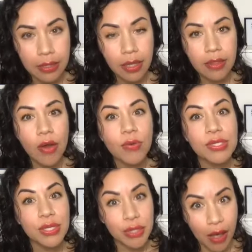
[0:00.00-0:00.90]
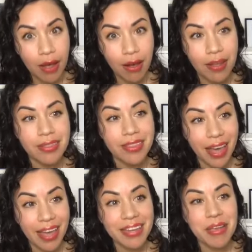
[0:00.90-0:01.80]
There was a lot on
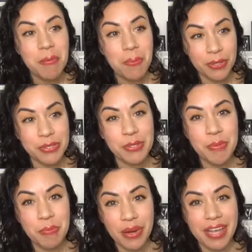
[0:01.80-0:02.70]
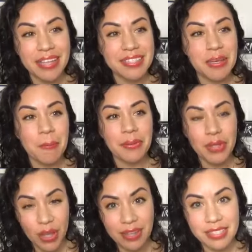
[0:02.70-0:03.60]
that personal brand
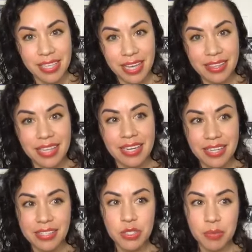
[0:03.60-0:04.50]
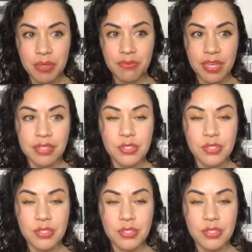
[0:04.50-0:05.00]
blog site that needs to be fixed.